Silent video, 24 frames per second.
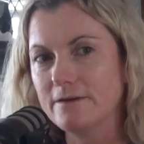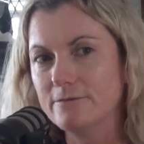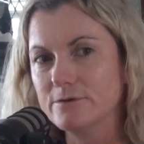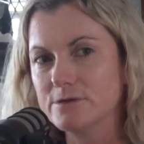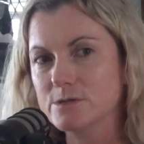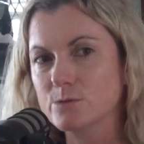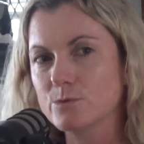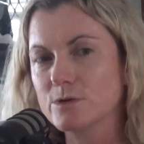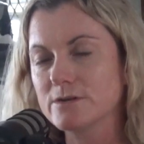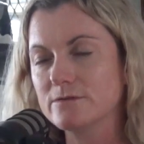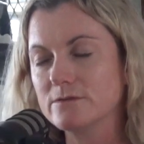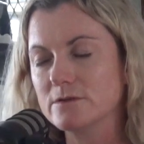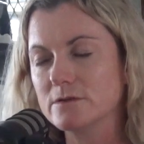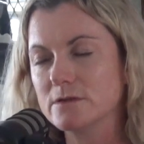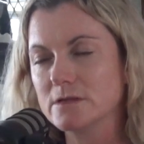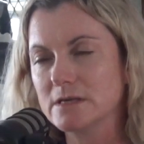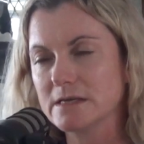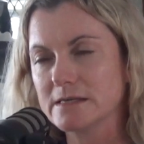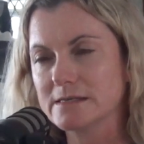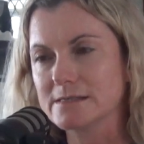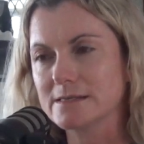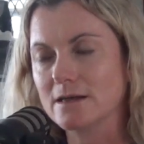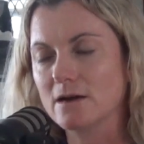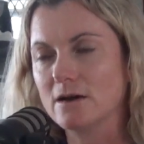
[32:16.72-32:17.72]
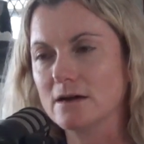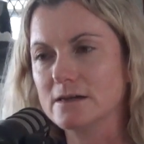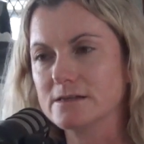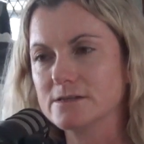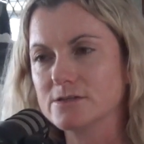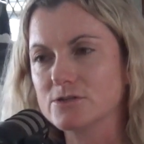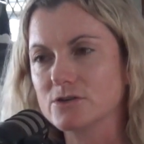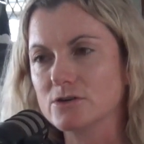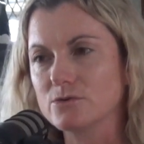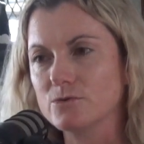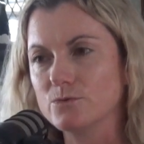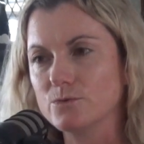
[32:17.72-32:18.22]
was one of the things that I
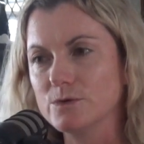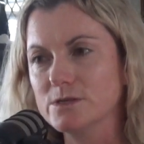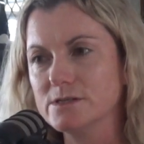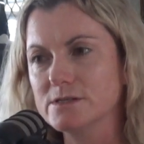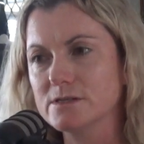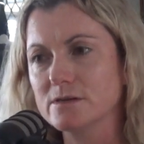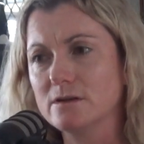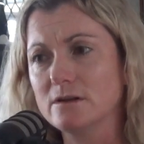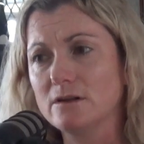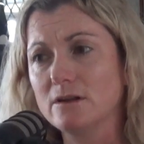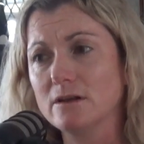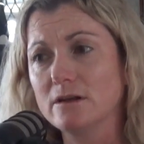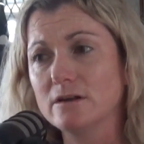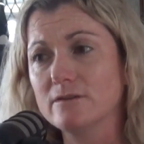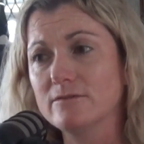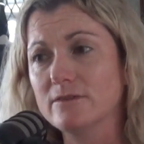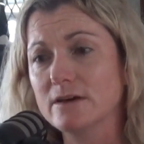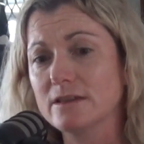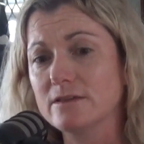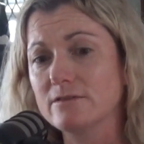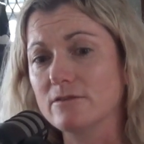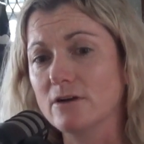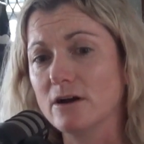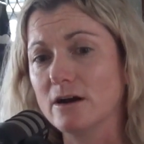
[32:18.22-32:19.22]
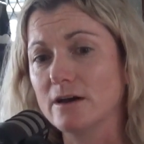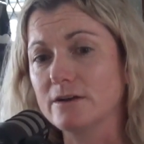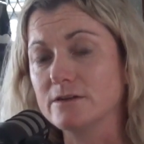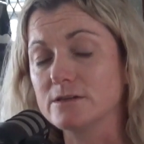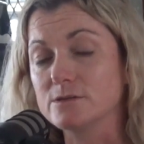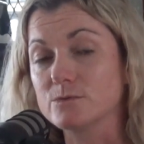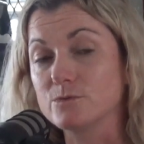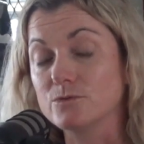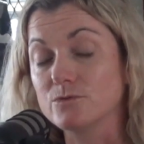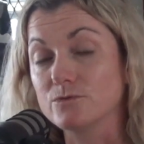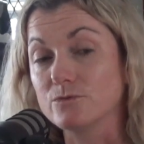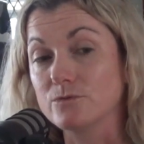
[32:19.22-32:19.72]
struggled with. So a lot of other
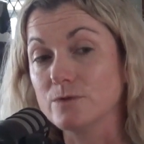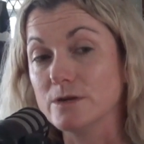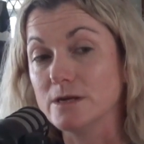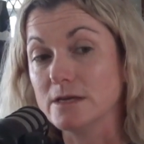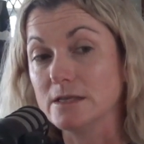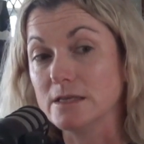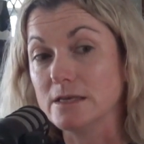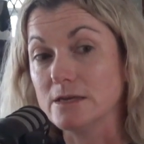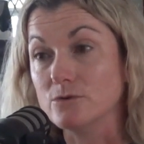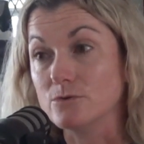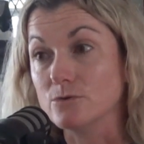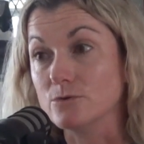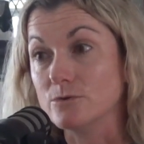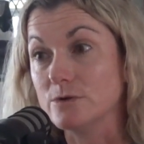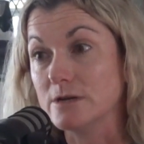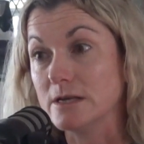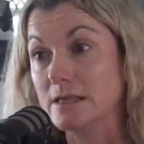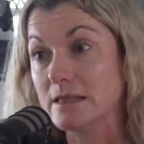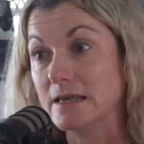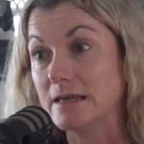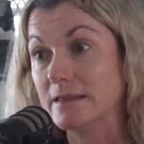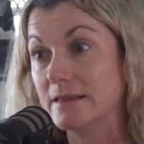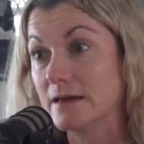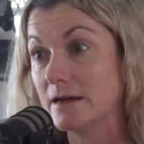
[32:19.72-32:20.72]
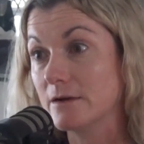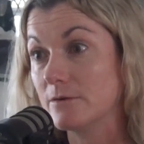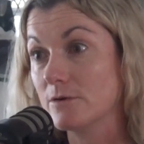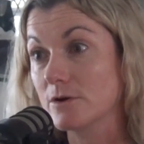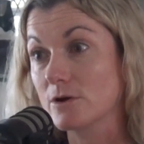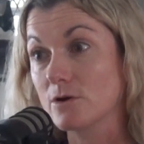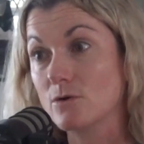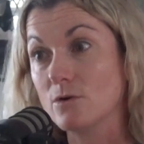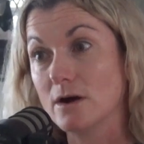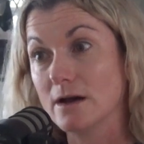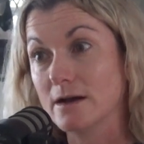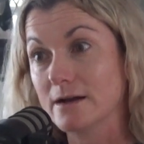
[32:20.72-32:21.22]
riders were really good in that they were
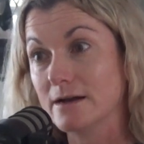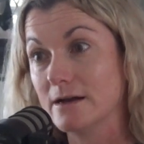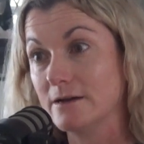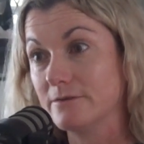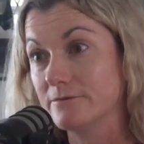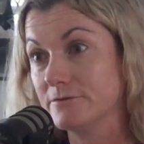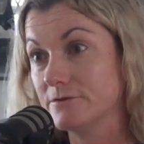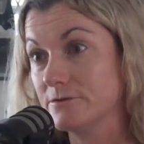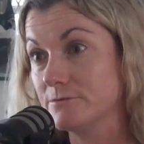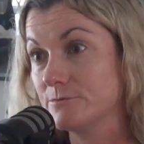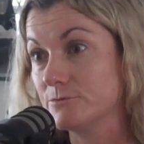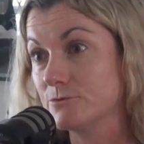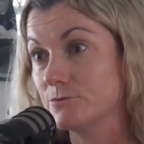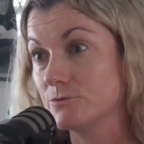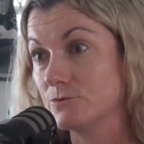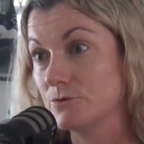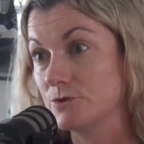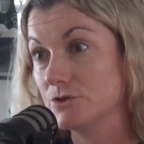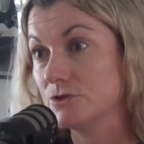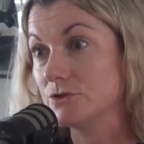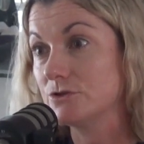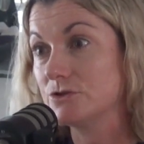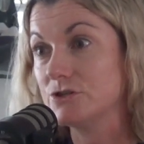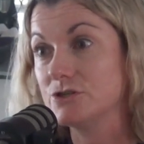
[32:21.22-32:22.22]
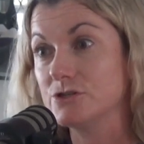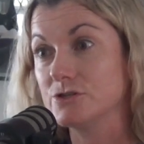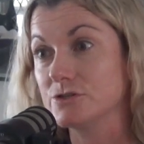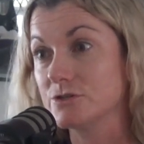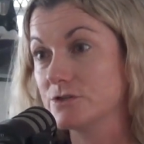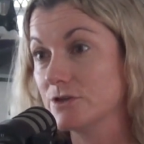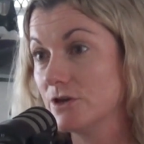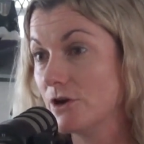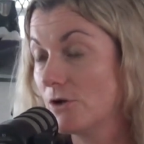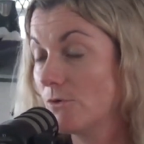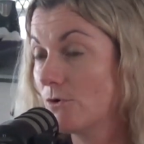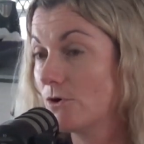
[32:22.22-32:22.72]
quite comfortable to just
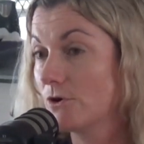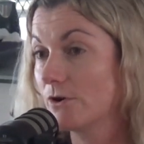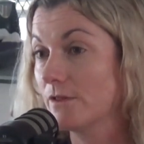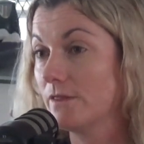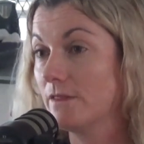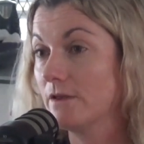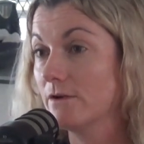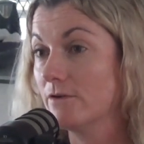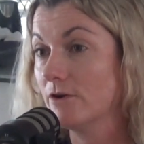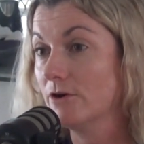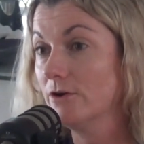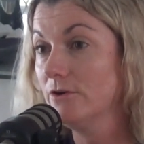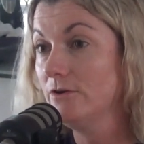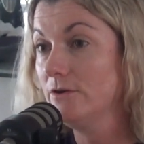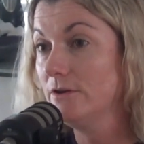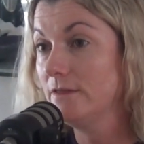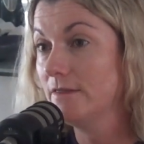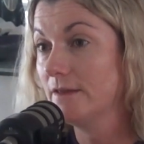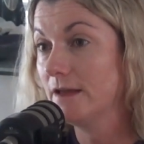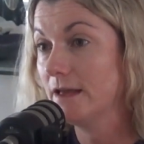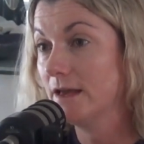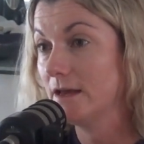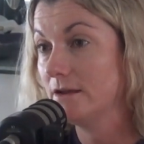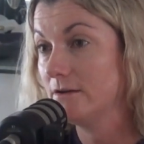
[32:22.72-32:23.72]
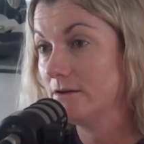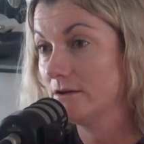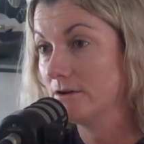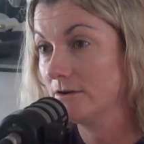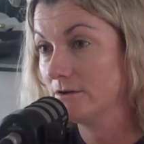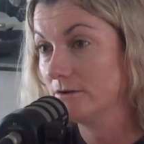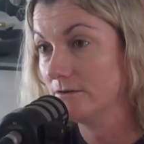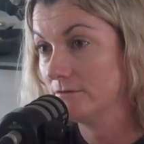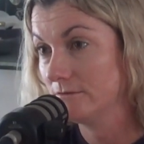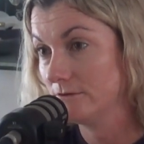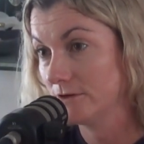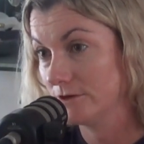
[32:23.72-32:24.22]
go on their own, and they had
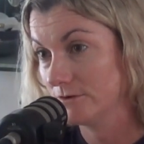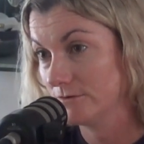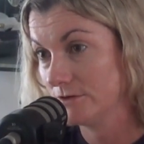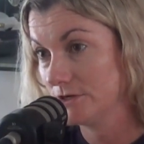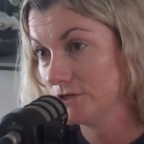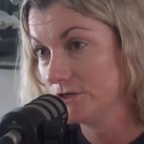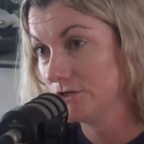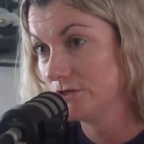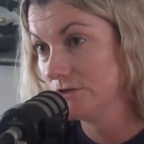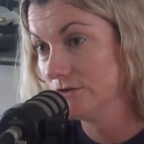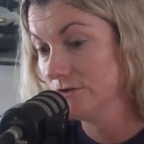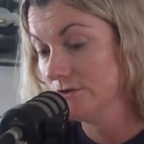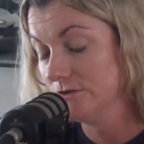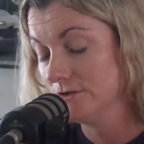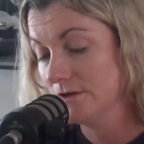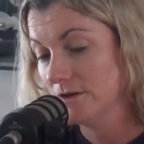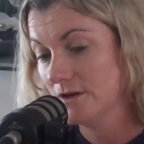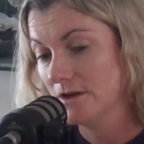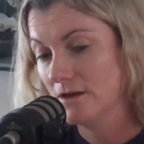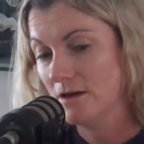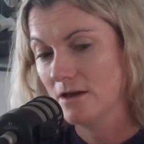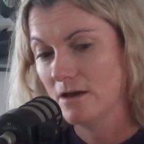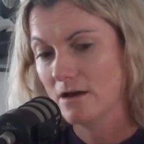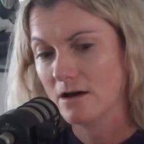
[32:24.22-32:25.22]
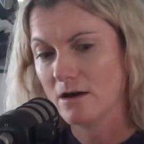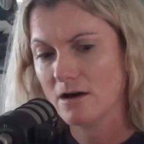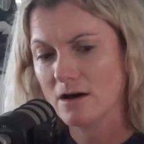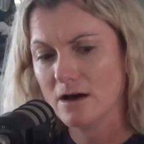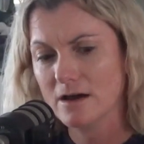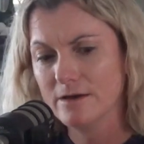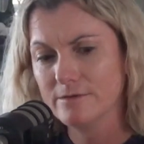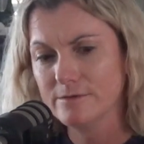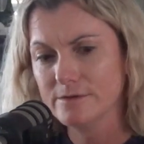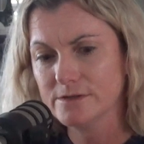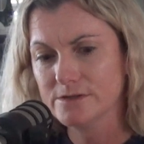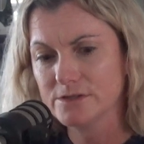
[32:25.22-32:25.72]
no issue.
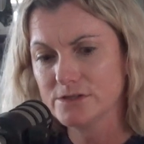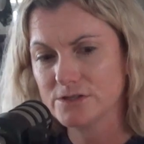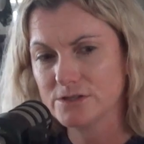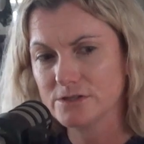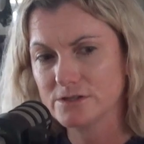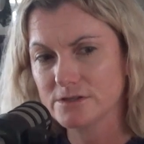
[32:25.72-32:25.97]
I was